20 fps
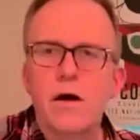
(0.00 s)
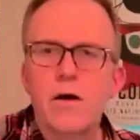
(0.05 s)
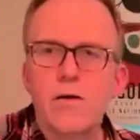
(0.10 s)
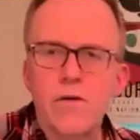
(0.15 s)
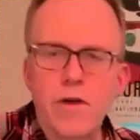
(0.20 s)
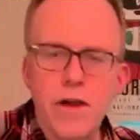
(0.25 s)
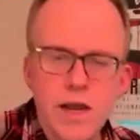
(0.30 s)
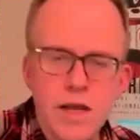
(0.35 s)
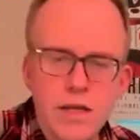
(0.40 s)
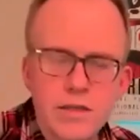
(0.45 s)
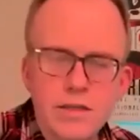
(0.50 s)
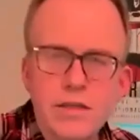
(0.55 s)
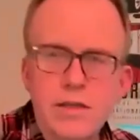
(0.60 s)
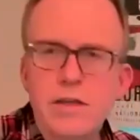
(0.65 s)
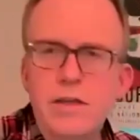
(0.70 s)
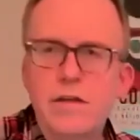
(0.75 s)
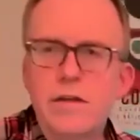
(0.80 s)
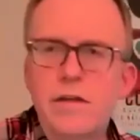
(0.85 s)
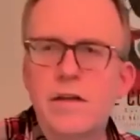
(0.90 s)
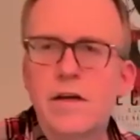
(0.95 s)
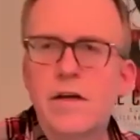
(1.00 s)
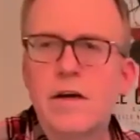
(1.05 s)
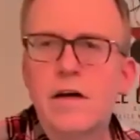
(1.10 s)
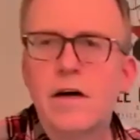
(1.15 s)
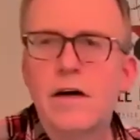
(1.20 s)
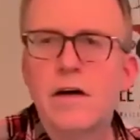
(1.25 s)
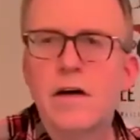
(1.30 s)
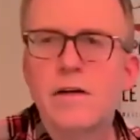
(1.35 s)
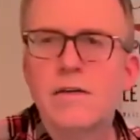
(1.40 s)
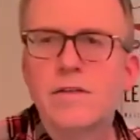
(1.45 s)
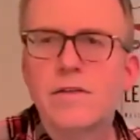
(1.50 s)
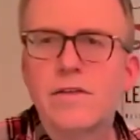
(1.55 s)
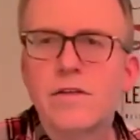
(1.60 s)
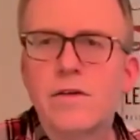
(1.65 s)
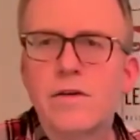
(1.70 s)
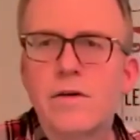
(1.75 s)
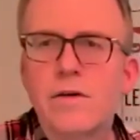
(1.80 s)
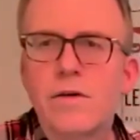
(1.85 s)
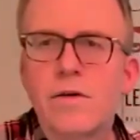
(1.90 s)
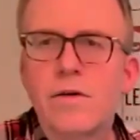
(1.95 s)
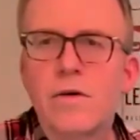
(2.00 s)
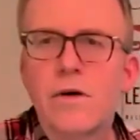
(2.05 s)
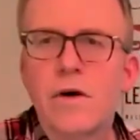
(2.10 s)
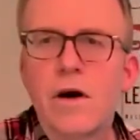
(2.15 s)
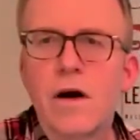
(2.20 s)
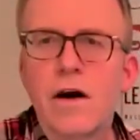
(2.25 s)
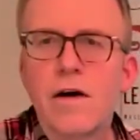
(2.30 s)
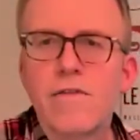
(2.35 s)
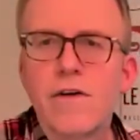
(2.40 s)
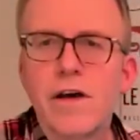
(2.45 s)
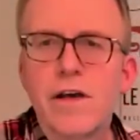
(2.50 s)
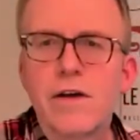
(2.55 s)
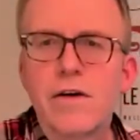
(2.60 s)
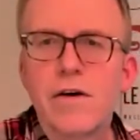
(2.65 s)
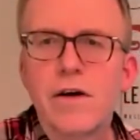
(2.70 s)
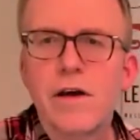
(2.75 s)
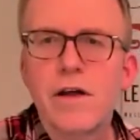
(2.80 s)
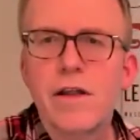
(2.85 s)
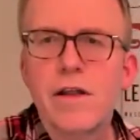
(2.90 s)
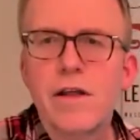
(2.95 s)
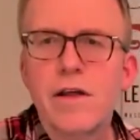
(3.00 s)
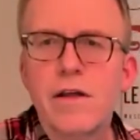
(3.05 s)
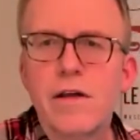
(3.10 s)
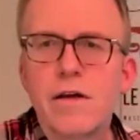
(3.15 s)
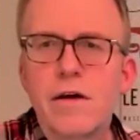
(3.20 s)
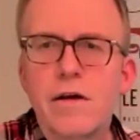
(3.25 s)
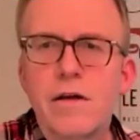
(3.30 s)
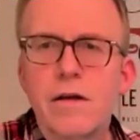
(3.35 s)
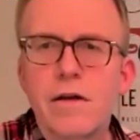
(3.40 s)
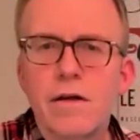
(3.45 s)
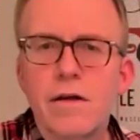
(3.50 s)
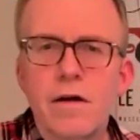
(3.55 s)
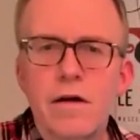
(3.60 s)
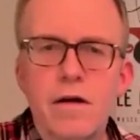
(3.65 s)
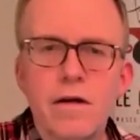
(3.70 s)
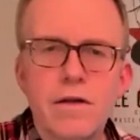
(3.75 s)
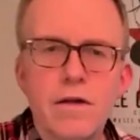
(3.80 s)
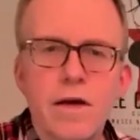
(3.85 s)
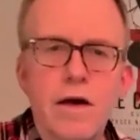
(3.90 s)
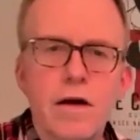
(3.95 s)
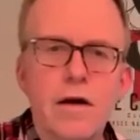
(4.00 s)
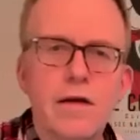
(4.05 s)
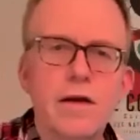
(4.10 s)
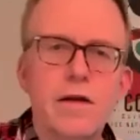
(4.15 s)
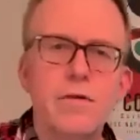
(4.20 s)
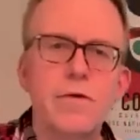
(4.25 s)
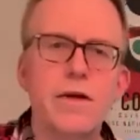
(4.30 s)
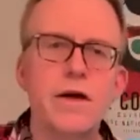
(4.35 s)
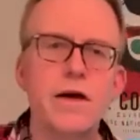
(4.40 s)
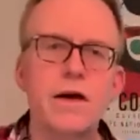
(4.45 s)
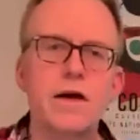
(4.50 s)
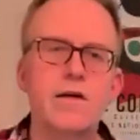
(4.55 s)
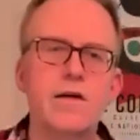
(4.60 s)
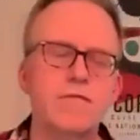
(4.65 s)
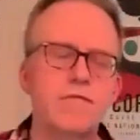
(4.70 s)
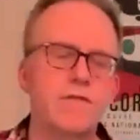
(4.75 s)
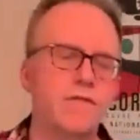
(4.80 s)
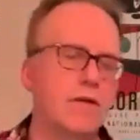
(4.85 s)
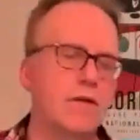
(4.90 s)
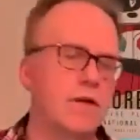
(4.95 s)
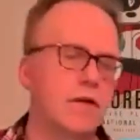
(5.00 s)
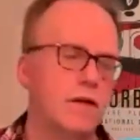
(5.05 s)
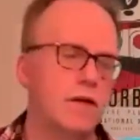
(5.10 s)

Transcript: Right, so have I got any? Yeah, here we have.